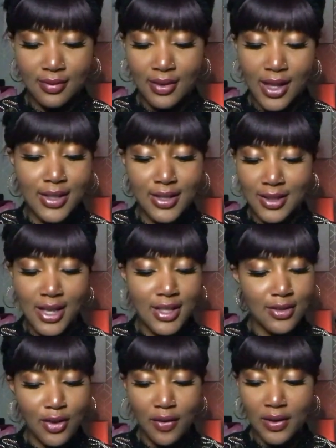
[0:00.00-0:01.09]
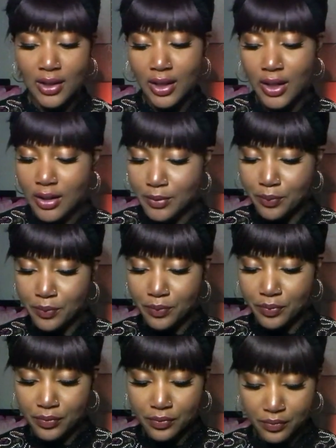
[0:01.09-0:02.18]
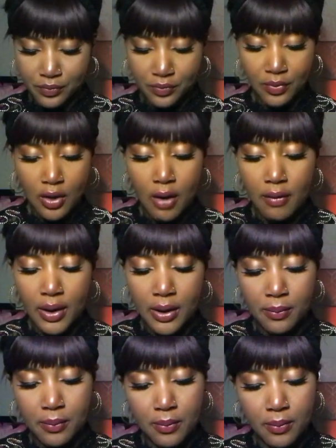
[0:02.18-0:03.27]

That's very clear. All right.